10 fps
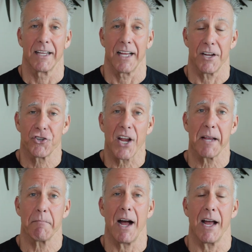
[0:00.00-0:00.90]
And Chiang
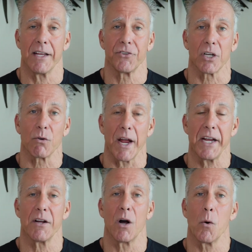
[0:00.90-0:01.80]
Mai is a great
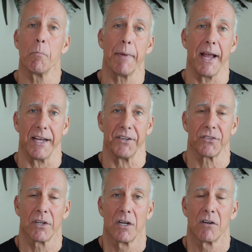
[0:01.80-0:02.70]
home base
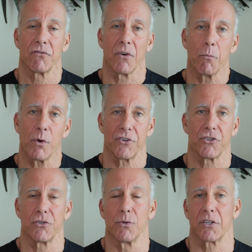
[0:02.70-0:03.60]
from which
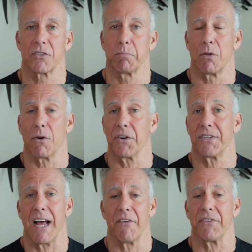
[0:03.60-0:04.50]
to explore
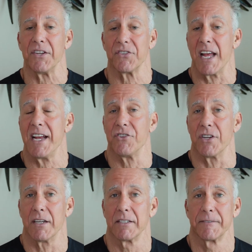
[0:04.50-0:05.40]
Southeast Asia.